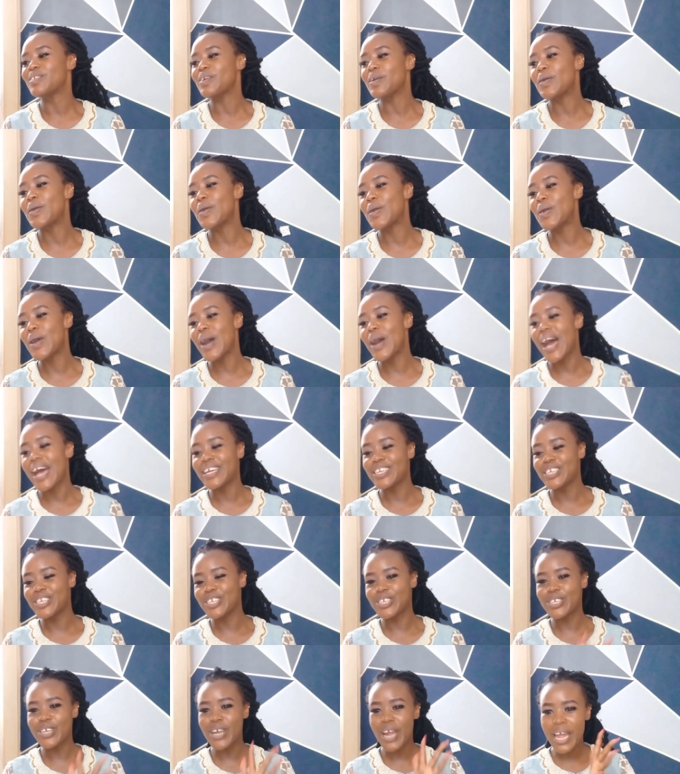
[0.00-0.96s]
so i
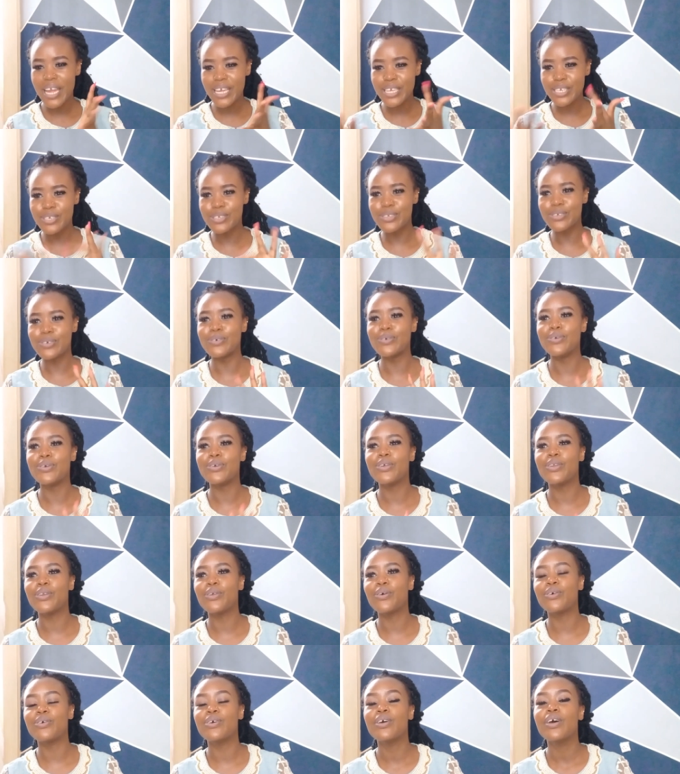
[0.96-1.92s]
try to
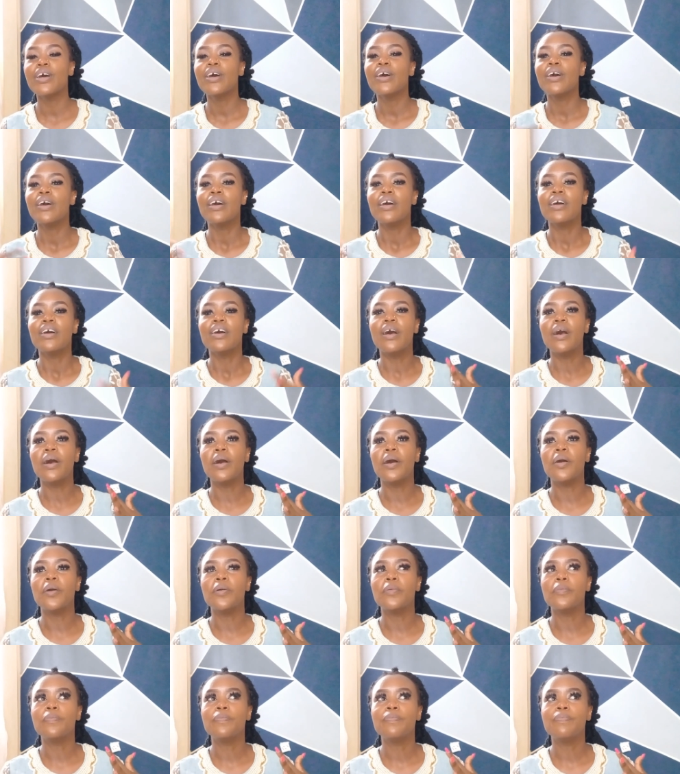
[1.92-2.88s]
you know
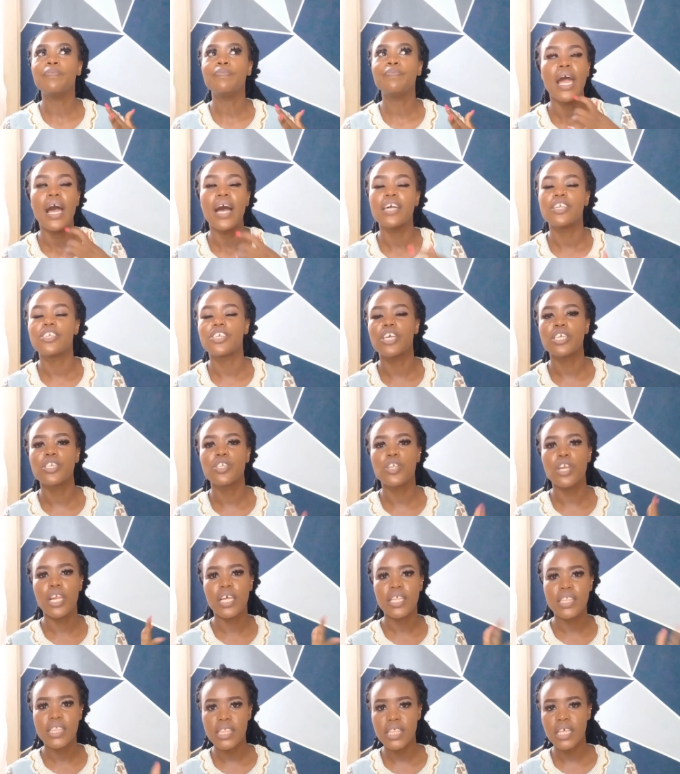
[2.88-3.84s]
um, I try
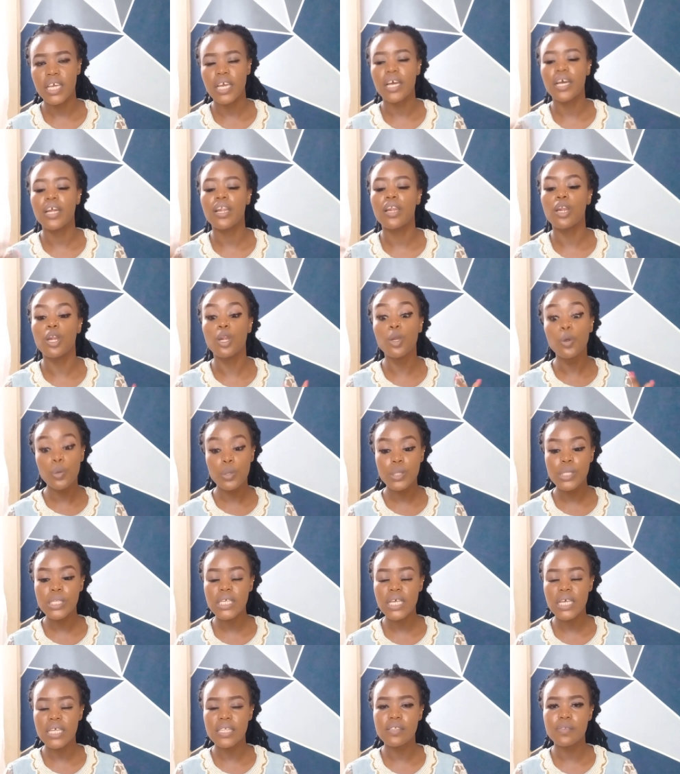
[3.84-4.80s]
to let their
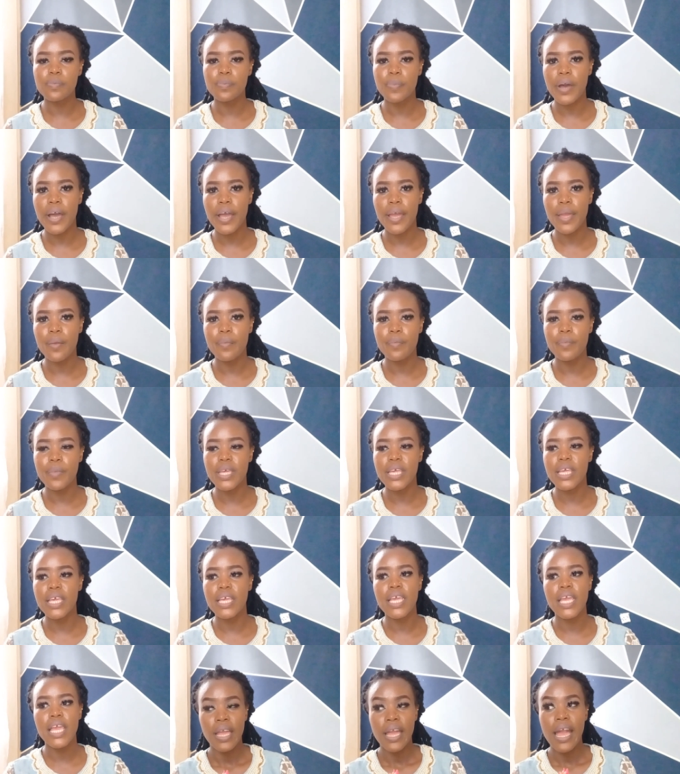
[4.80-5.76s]
looks inspire
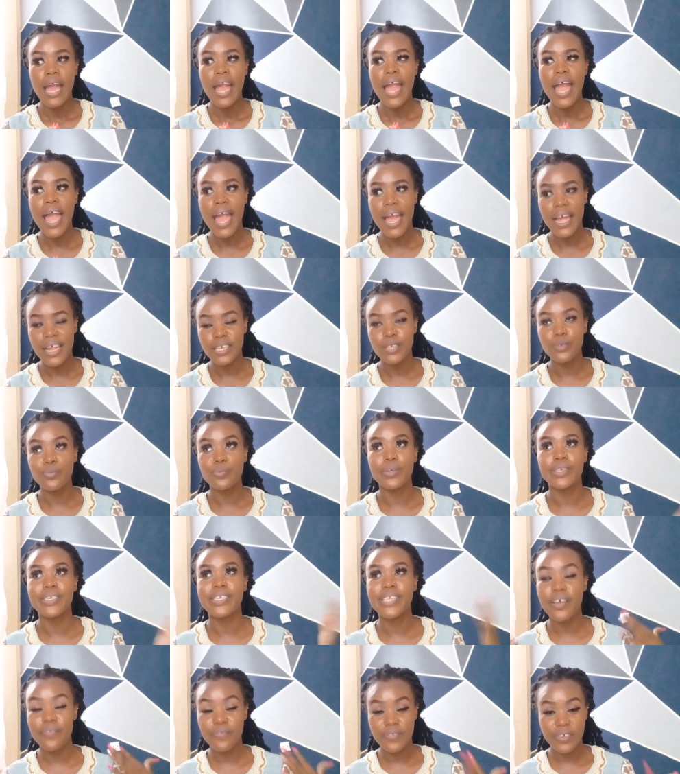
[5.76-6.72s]
me and
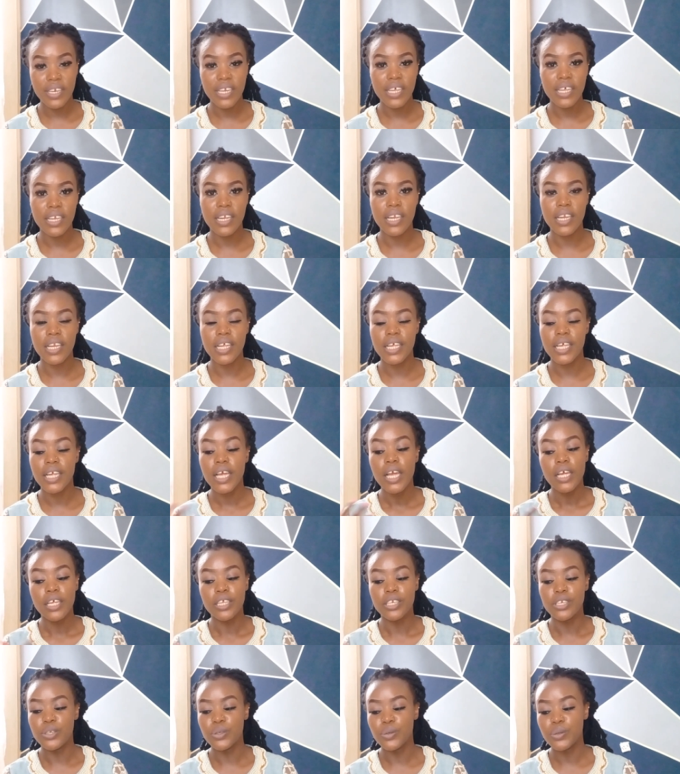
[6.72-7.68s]
we
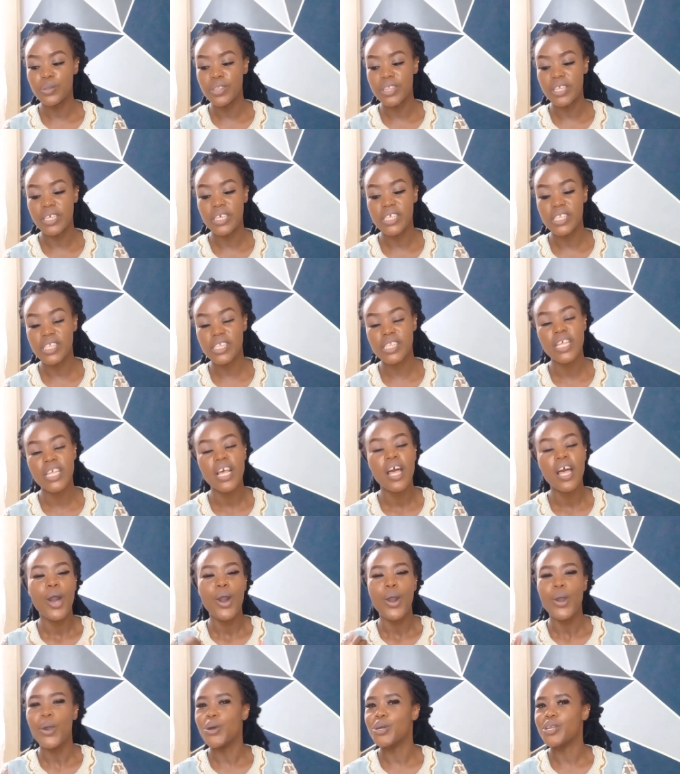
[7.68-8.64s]
definitely do this
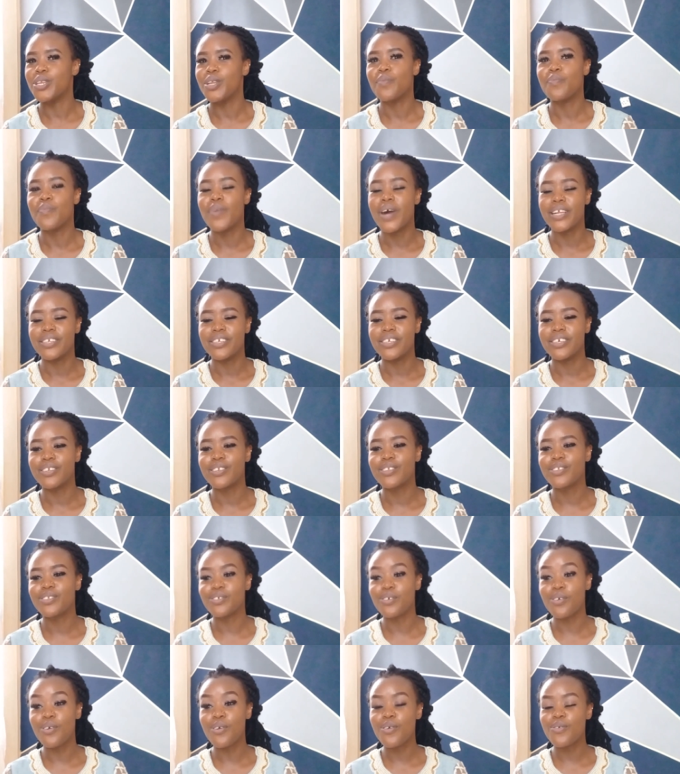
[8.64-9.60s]
on a budget
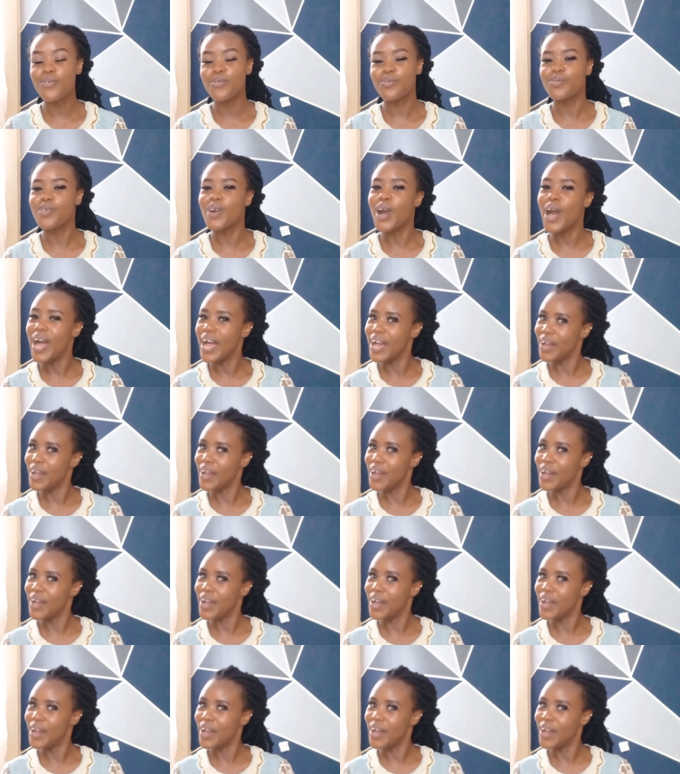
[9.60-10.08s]
so